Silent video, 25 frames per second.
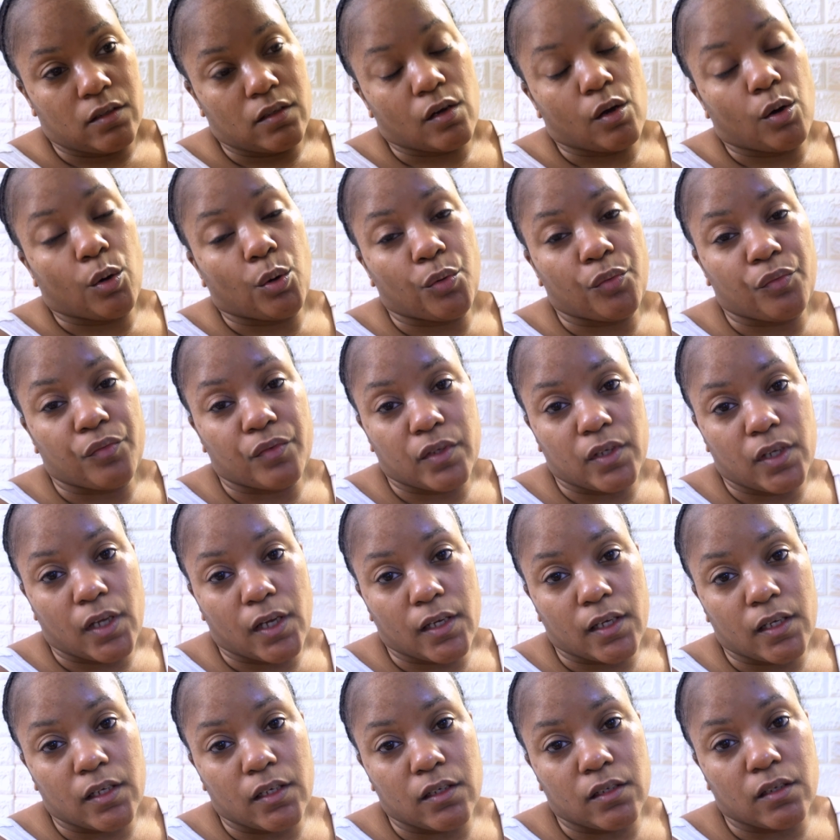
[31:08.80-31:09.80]
Hopefully I
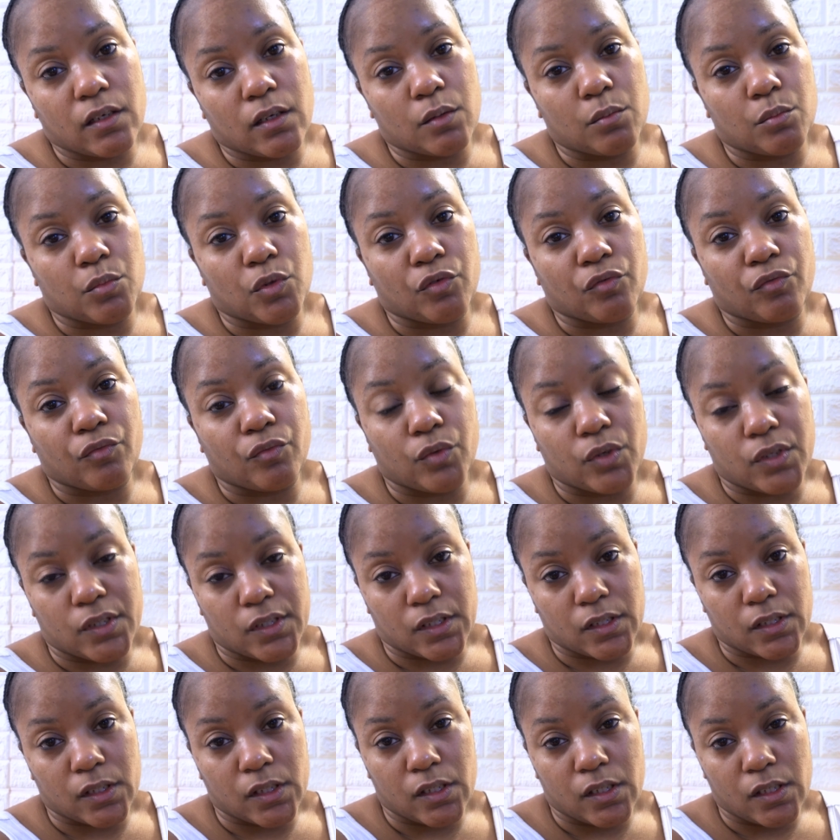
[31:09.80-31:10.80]
get it done before
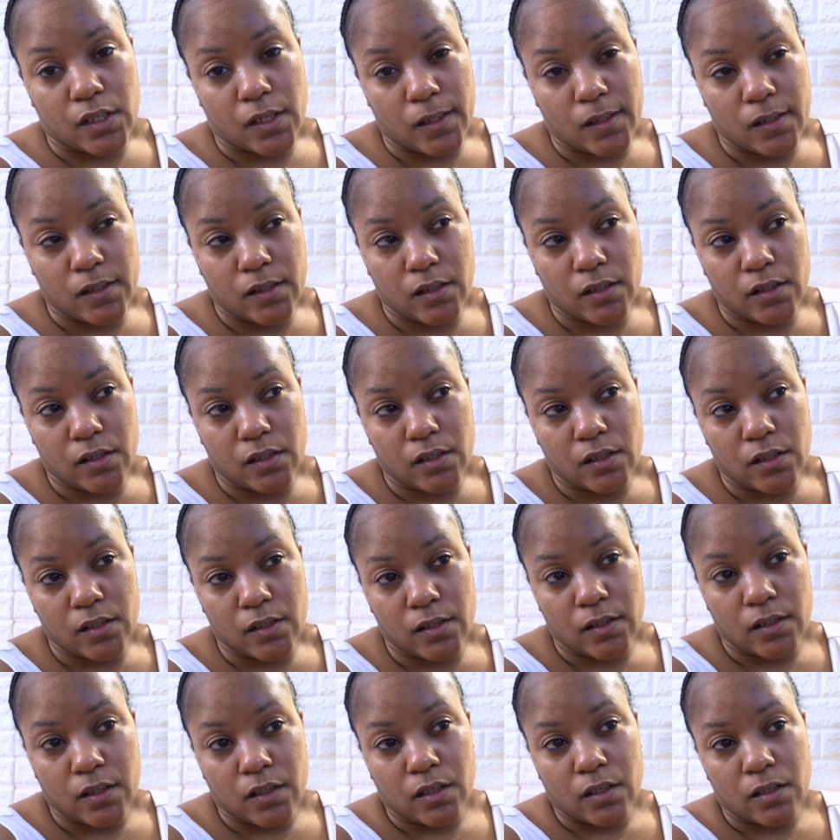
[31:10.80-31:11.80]
Sunday,
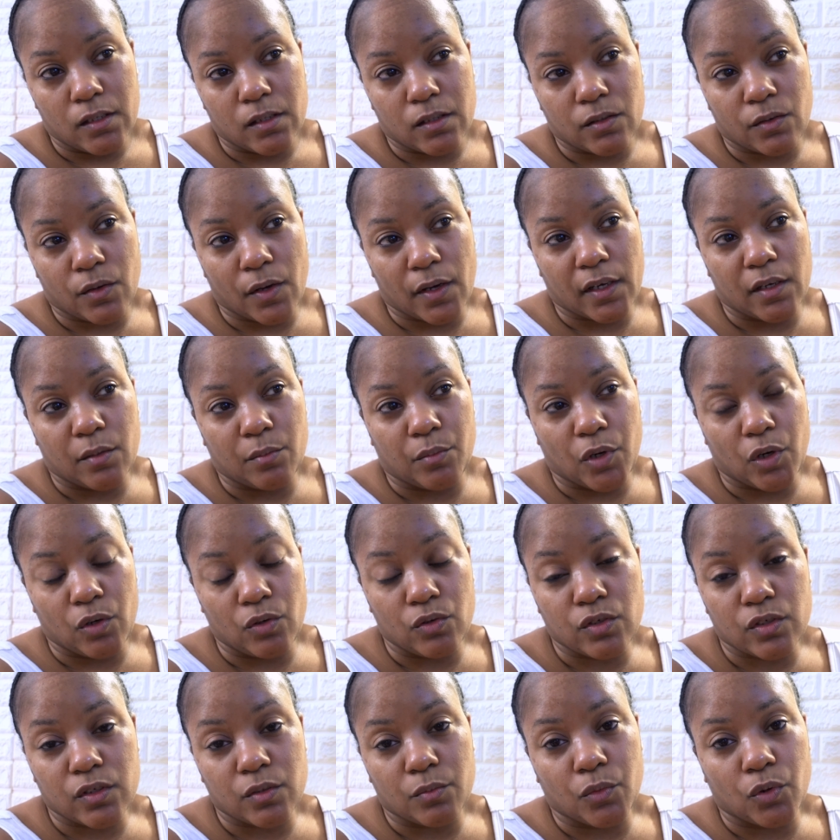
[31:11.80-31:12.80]
so I can
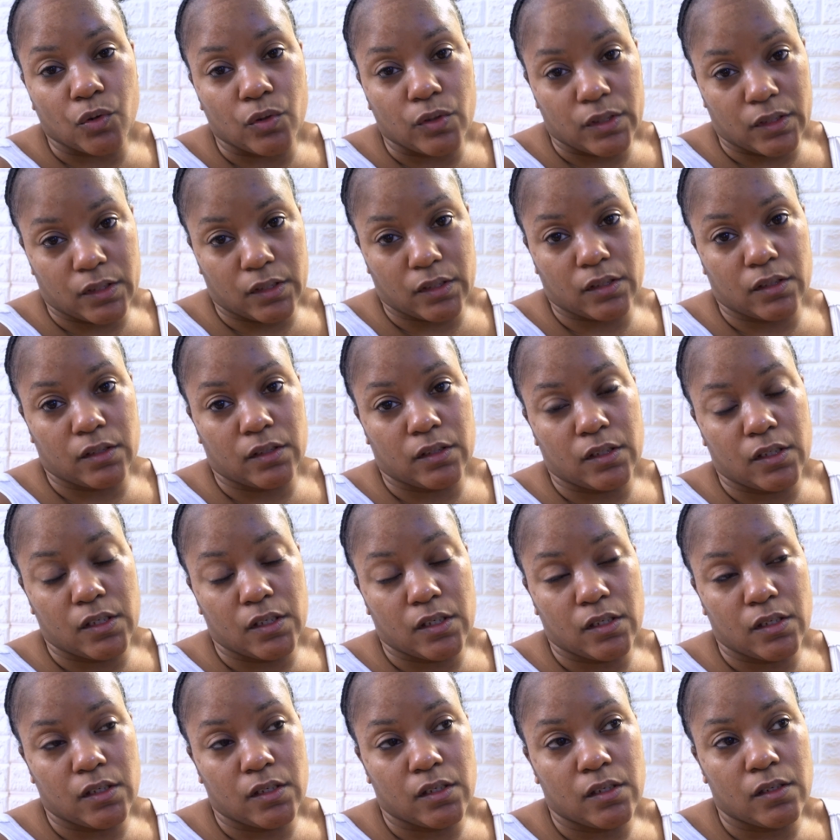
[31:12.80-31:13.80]
post them on Sunday.
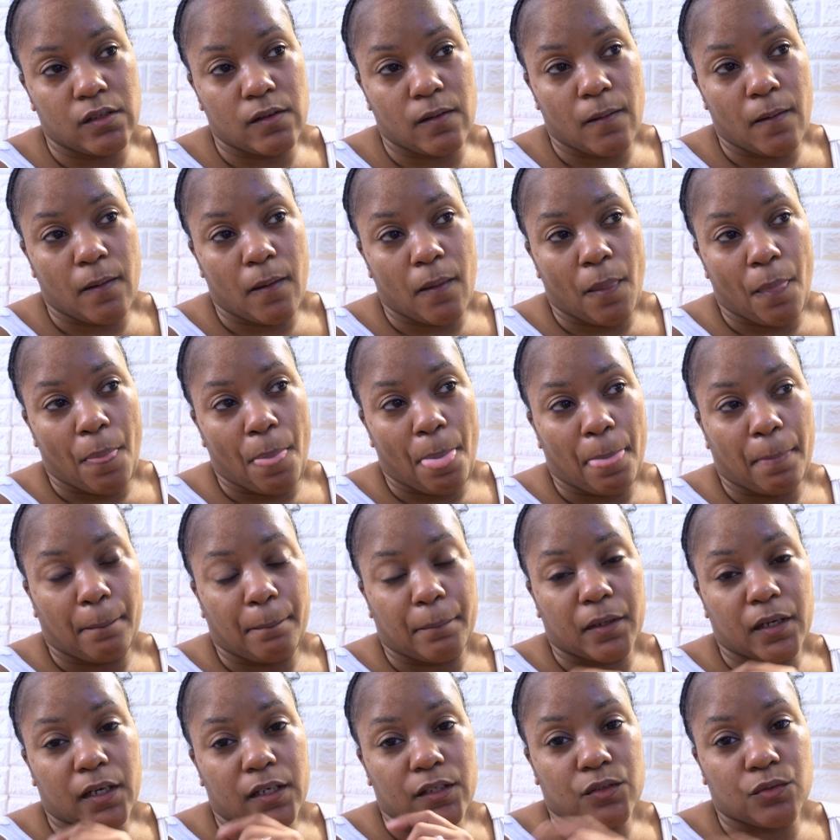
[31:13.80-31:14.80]
But
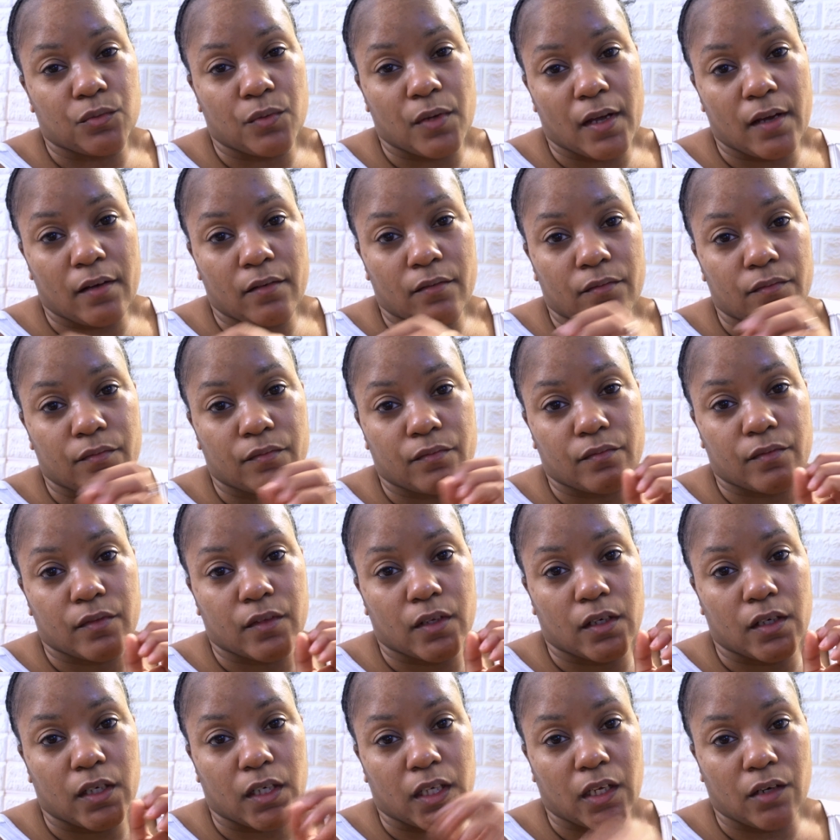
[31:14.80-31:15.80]
I do have
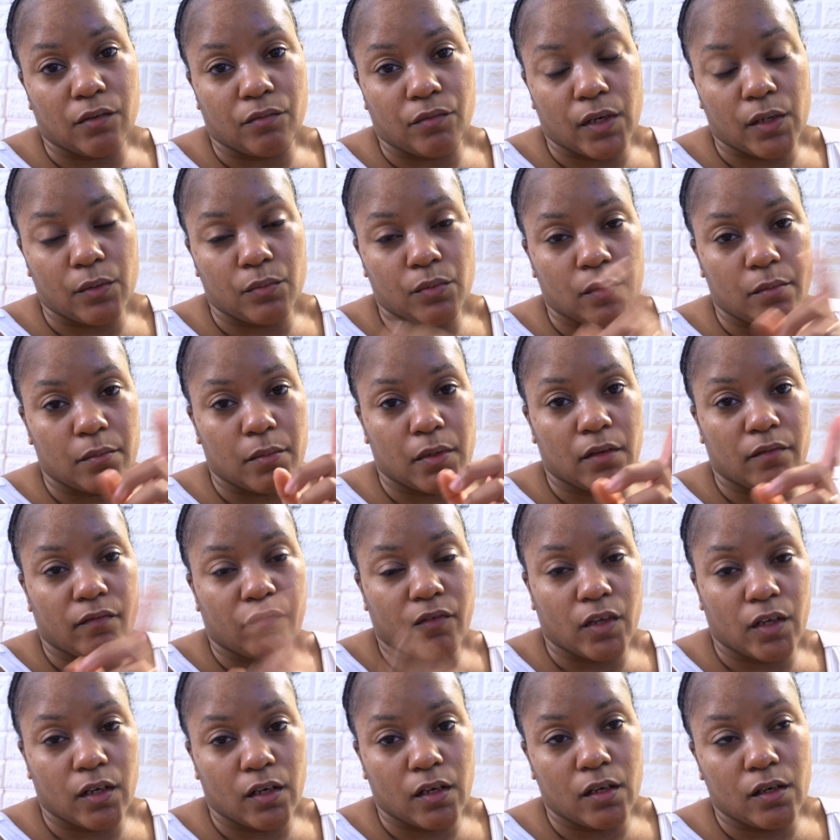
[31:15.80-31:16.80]
the Get Ready With Me
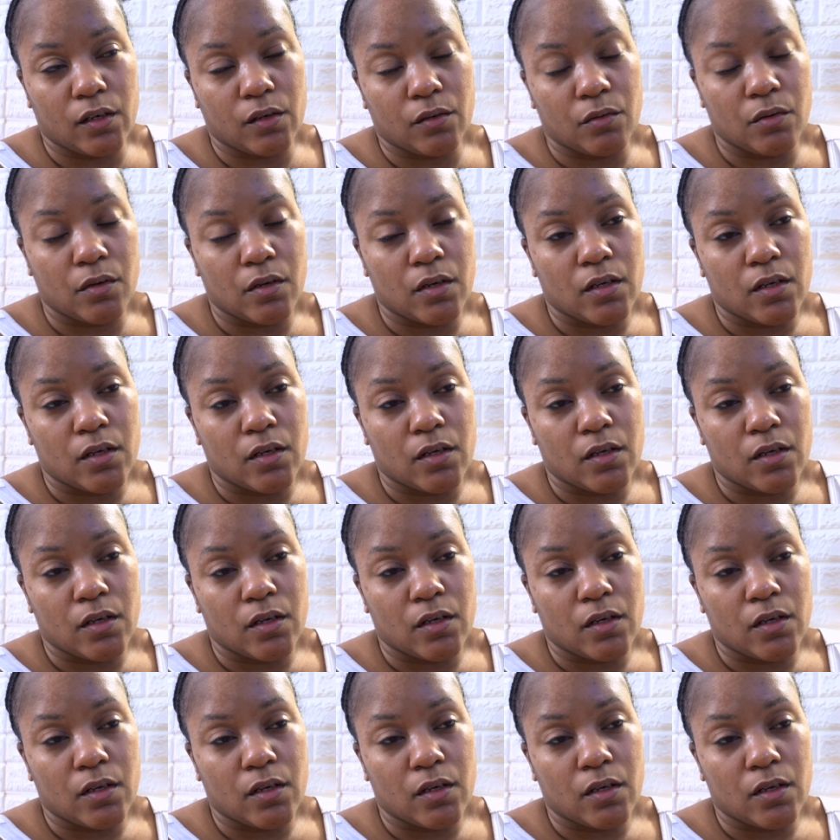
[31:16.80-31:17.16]
video.